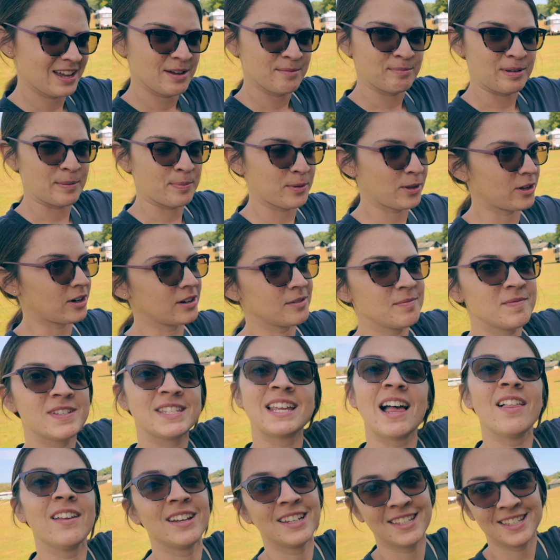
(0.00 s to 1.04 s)
People are
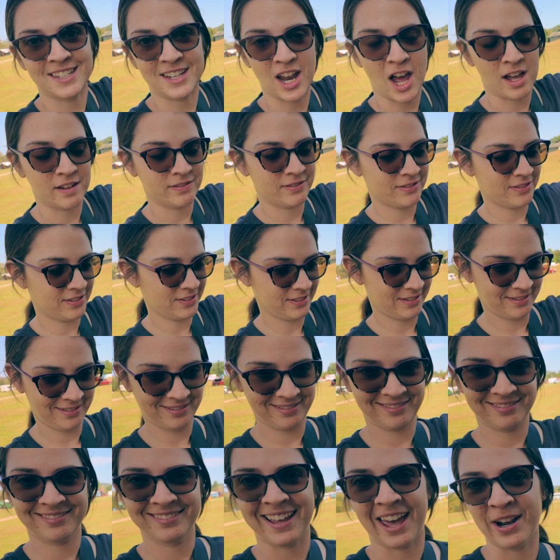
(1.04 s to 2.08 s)
selling stuff.
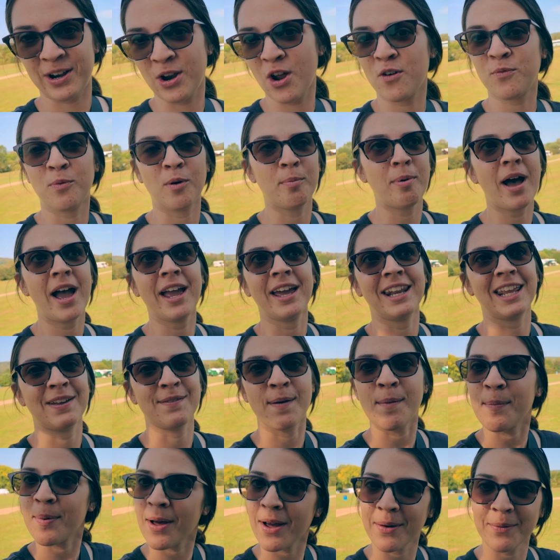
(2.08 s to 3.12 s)
I don't know if we'll buy any of
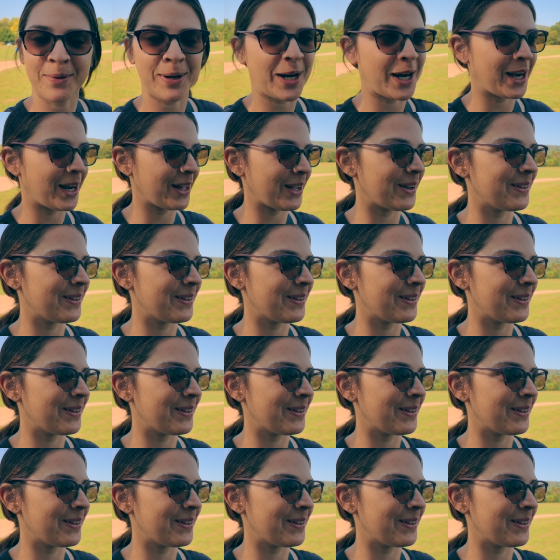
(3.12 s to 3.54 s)
it, but we're gonna